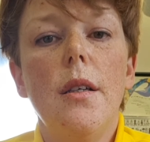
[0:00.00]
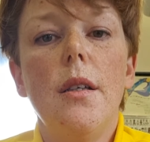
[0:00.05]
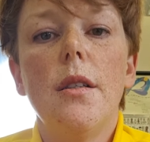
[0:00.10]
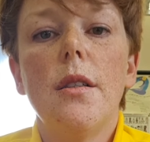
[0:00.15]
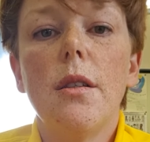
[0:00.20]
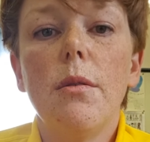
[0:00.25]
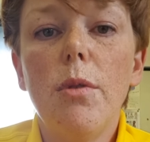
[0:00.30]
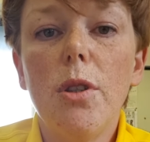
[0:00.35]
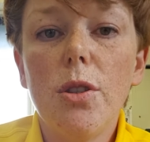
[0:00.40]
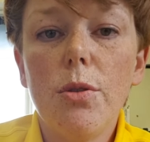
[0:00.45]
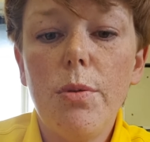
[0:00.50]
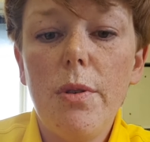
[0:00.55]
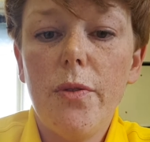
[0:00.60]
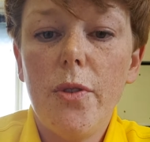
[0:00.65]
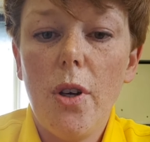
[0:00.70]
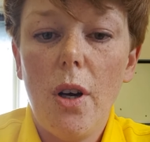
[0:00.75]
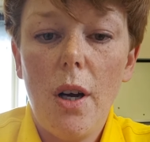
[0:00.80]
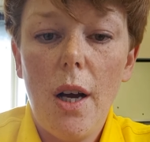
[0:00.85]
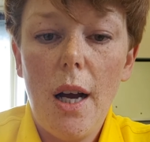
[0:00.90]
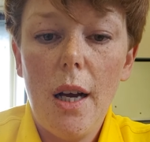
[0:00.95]
So once we've
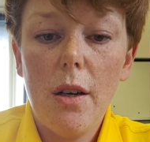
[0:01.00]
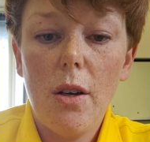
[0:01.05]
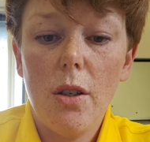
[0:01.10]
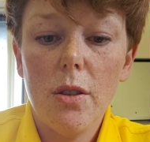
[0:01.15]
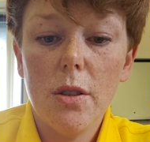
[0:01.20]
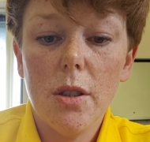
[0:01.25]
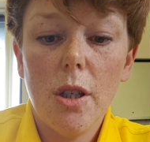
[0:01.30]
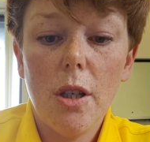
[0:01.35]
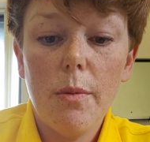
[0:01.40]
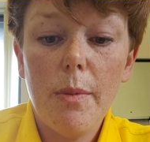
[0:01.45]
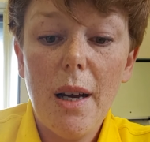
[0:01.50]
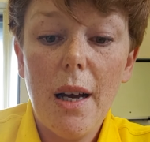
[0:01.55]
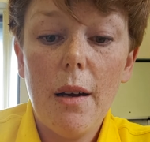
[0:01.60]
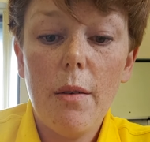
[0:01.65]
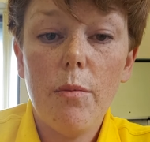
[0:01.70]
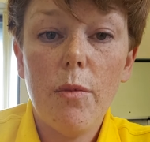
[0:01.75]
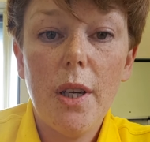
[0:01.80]
got our condom and